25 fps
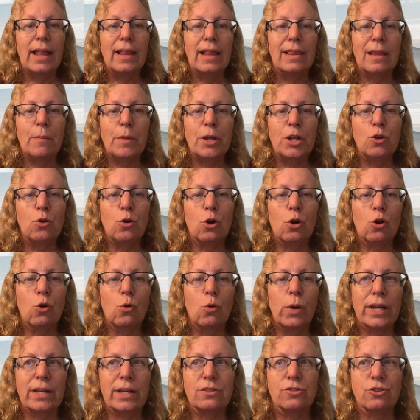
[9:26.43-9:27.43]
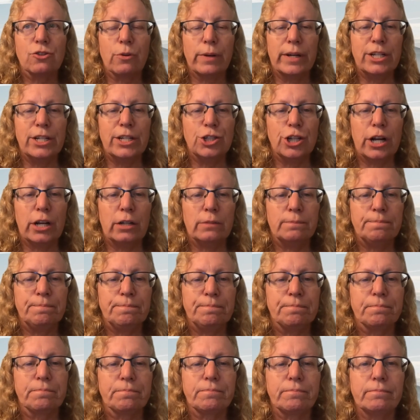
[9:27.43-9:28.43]
Let me do a quick screen share
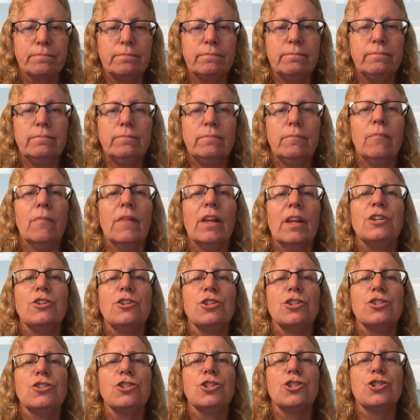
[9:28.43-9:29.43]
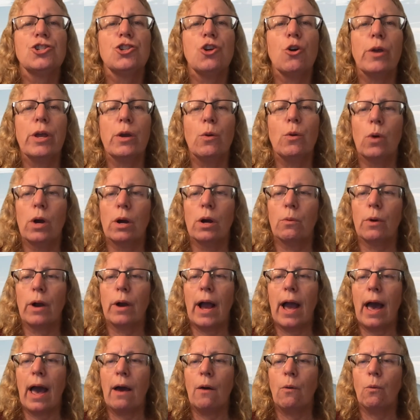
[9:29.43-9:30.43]
just to show you where we're
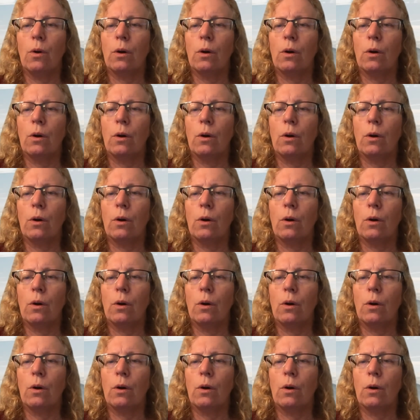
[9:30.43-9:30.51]
at,